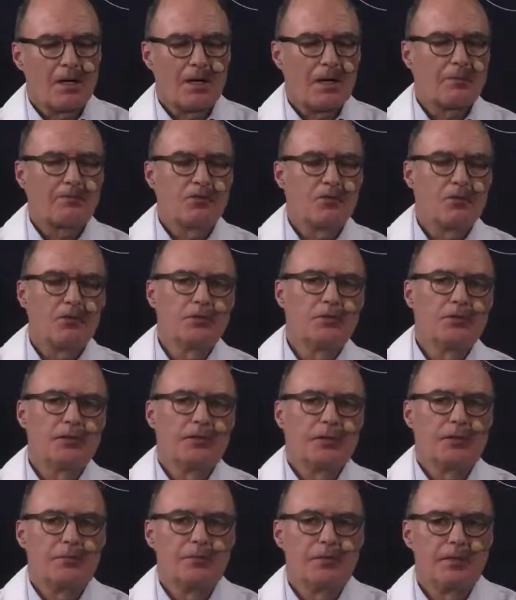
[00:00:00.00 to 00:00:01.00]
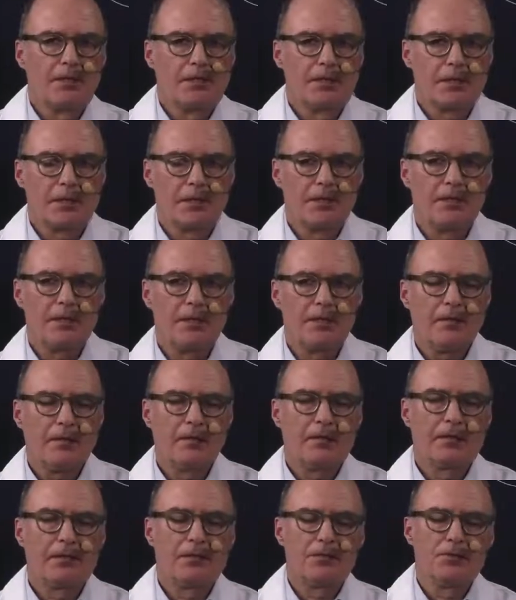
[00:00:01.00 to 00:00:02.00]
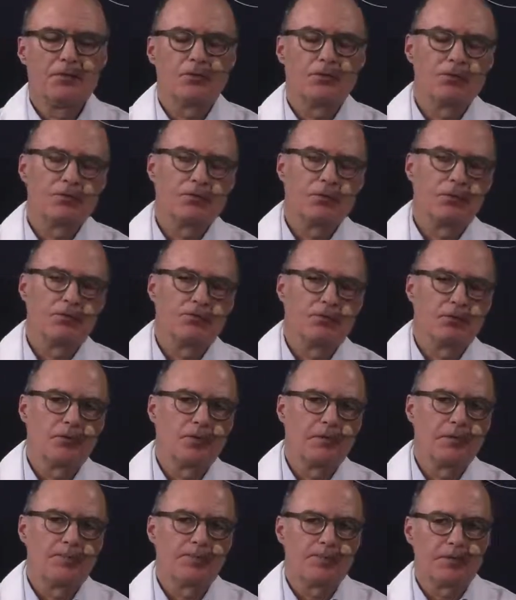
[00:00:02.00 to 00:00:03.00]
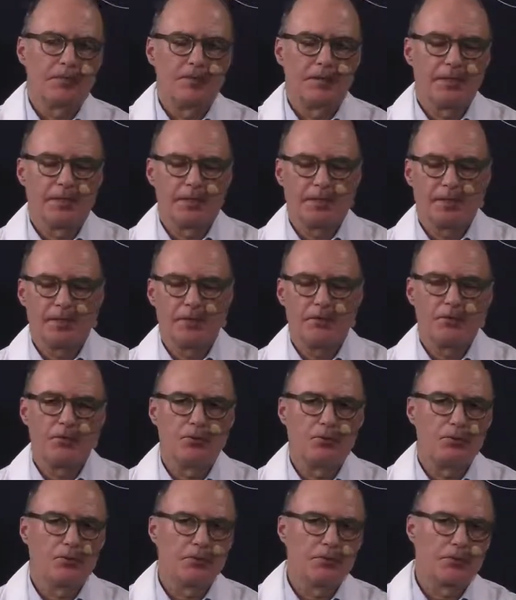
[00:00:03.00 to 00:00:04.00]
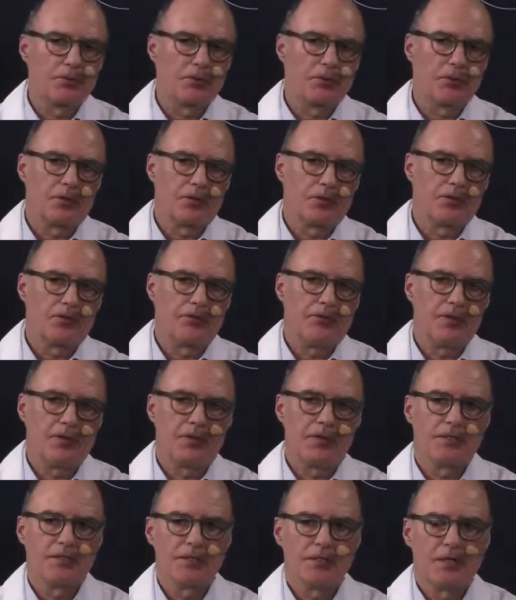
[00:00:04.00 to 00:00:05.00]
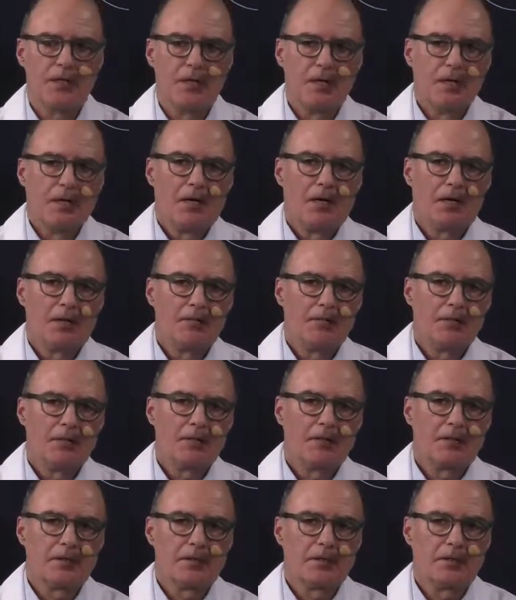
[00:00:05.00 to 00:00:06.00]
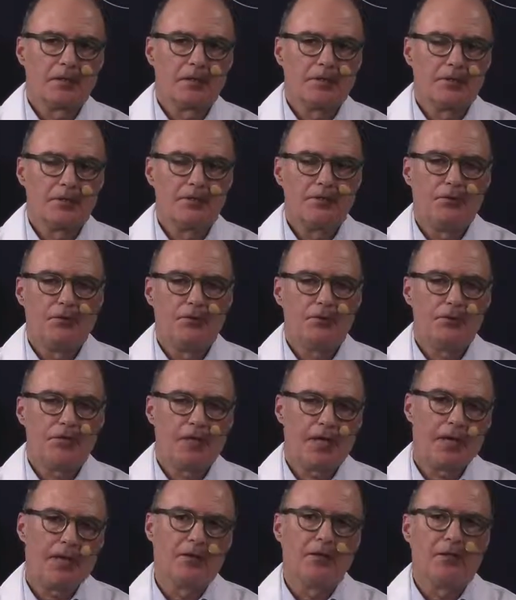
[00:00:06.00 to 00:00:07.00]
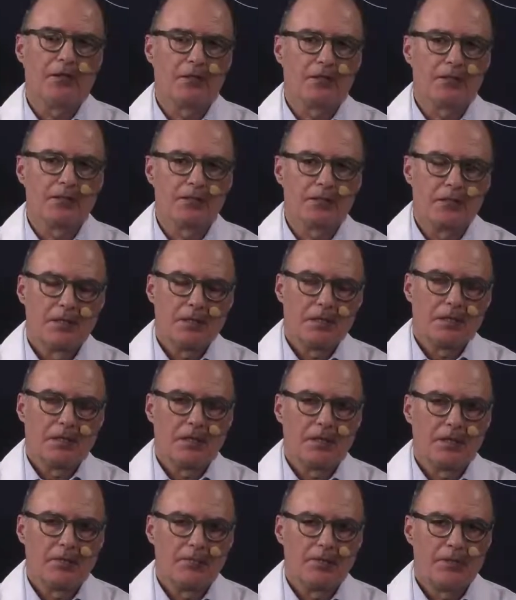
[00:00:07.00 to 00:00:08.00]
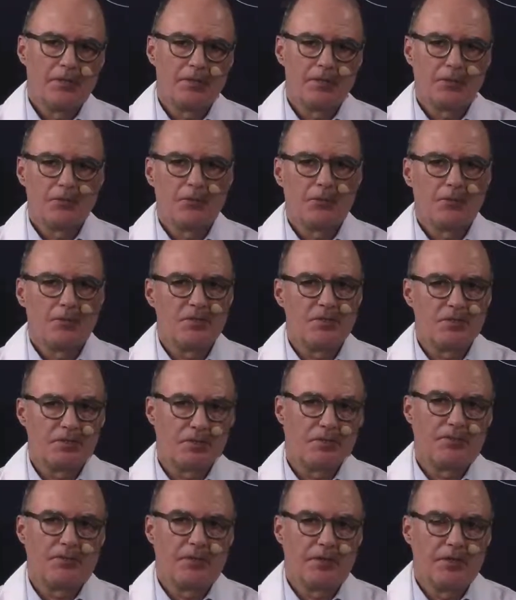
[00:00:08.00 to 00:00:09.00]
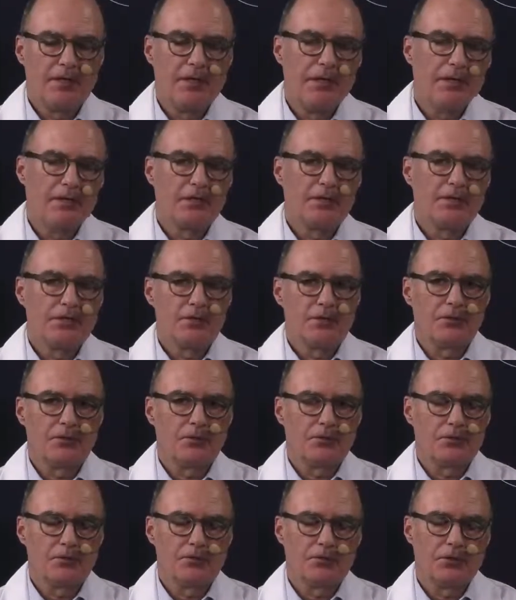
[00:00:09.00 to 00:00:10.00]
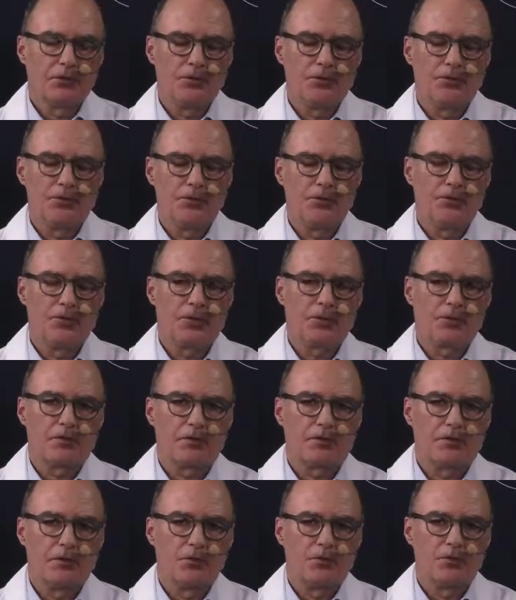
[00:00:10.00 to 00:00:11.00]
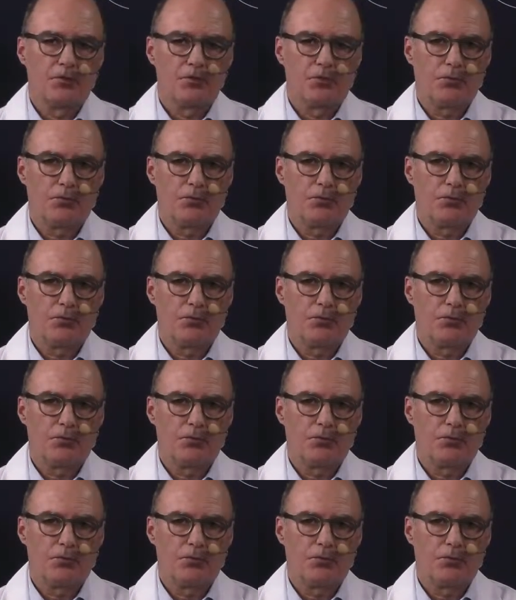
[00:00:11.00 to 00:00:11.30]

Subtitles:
Absolutely. I mean, I think it's not only for lips. I mean, anything you do on the face. I mean, if you use cannulas, I mean, it's going to be safer. Needle, you know, when you inject, when you